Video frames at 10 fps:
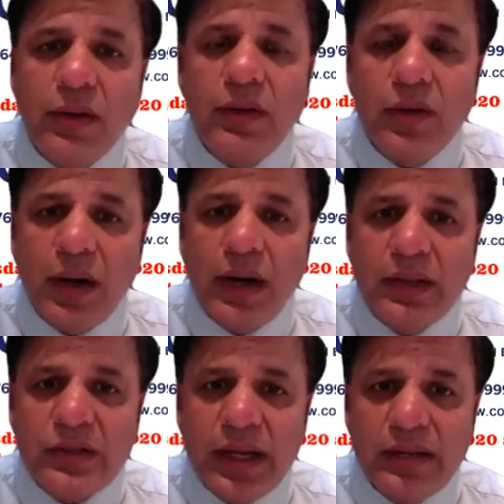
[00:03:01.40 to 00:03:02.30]
United
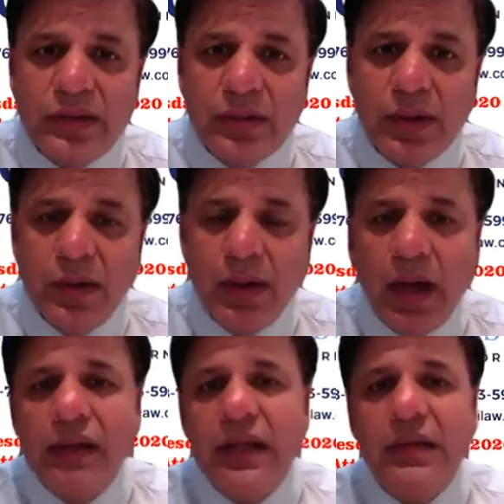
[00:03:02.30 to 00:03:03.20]
States
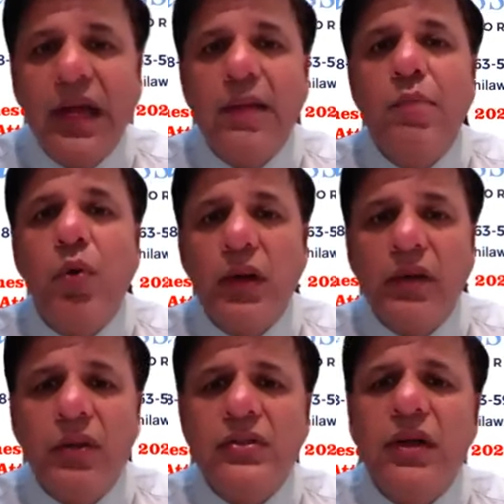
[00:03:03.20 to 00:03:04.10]
and they're importing
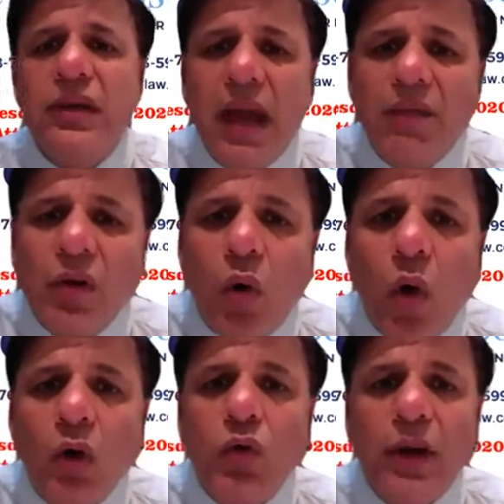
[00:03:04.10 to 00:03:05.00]
goods. They have an
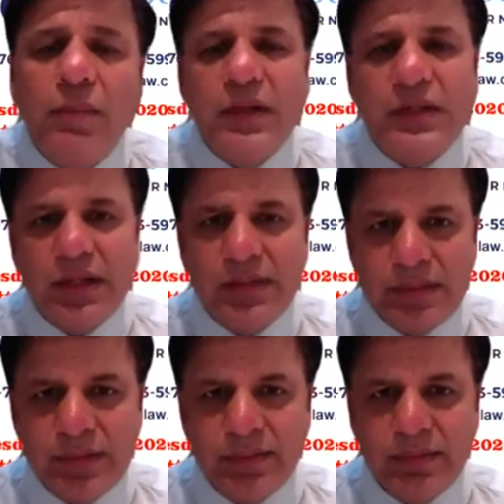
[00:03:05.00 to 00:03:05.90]
ongoing
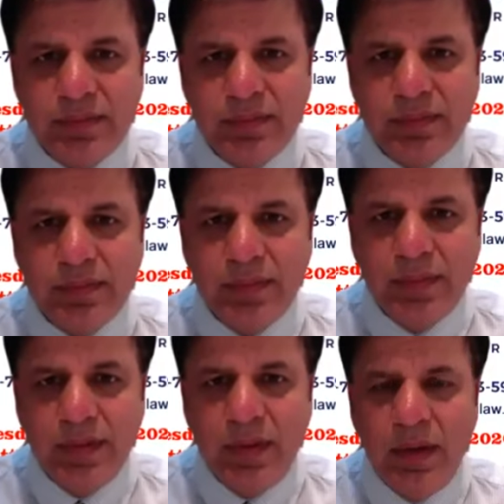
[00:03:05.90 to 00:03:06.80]
business.
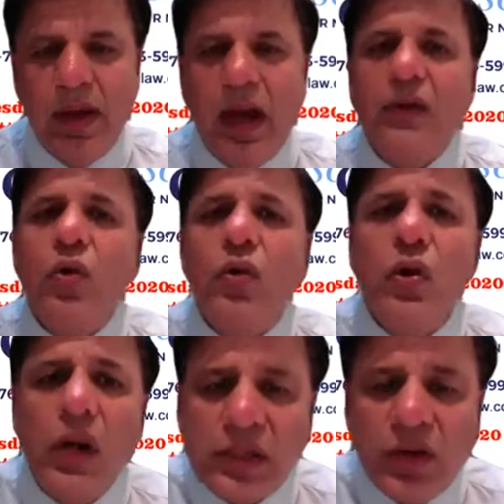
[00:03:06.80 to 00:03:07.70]
And you're going to
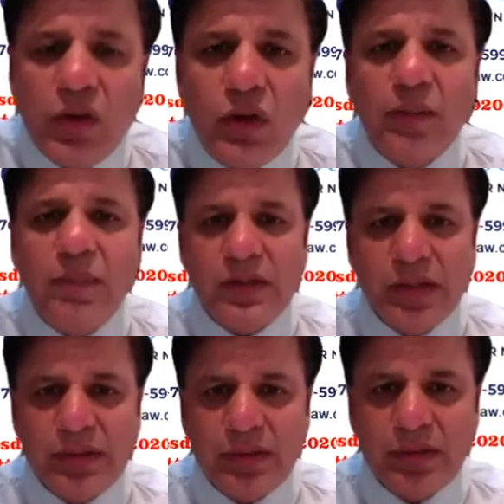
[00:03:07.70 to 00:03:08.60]
continue that
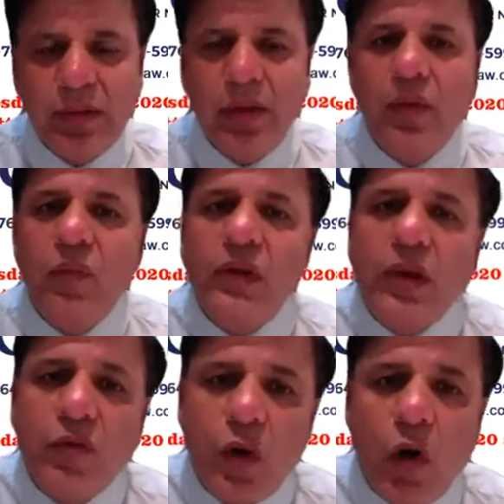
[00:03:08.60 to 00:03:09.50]
business when you
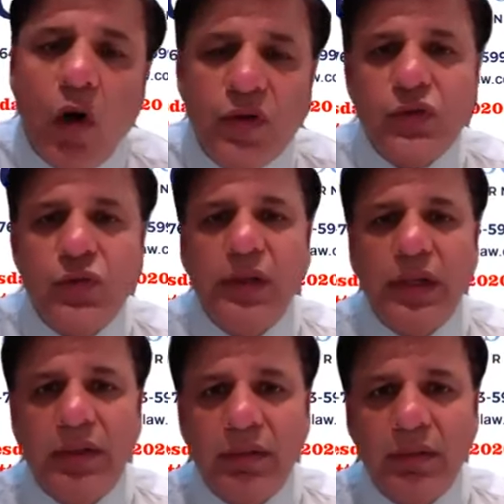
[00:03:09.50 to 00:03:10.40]
have your office over here.